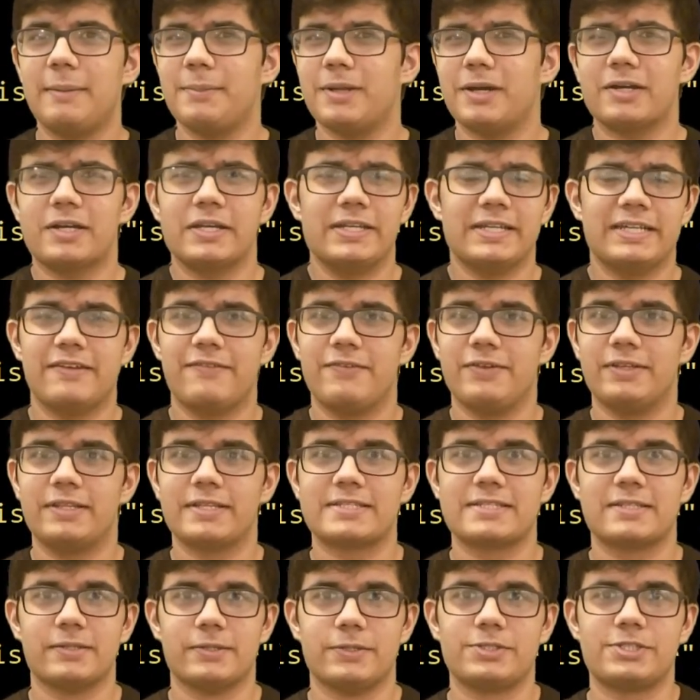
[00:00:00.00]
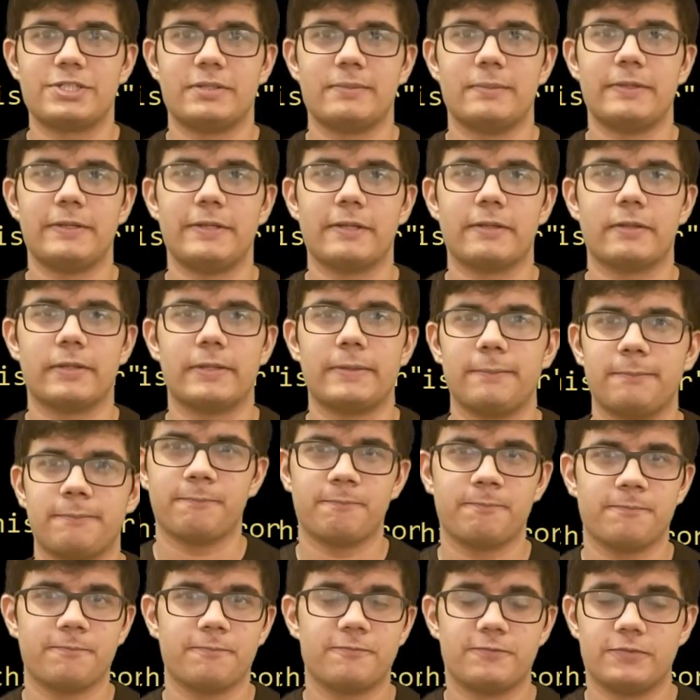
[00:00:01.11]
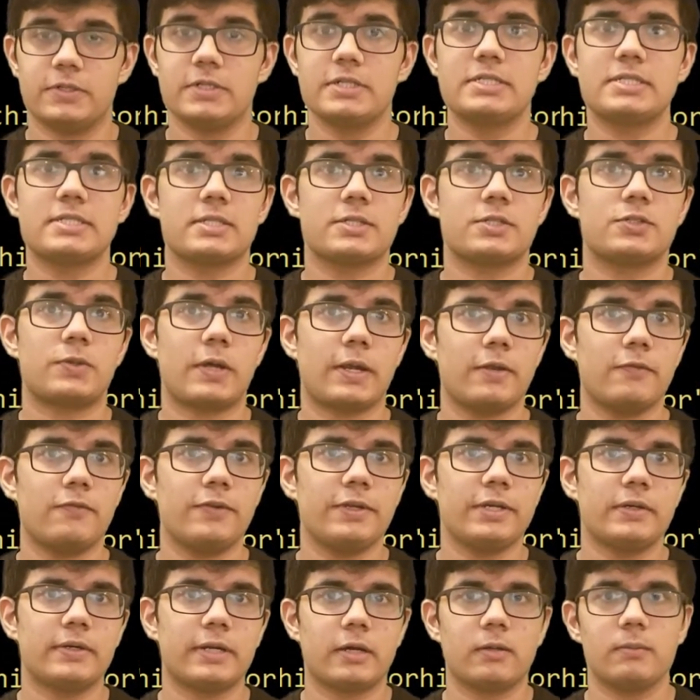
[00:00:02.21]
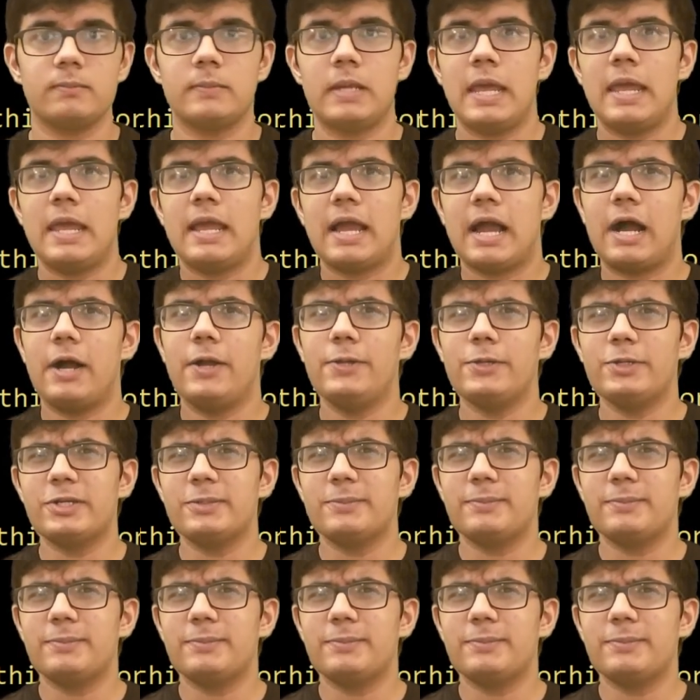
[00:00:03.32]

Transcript: not going to give you the solution immediately. First, try to figure out how you can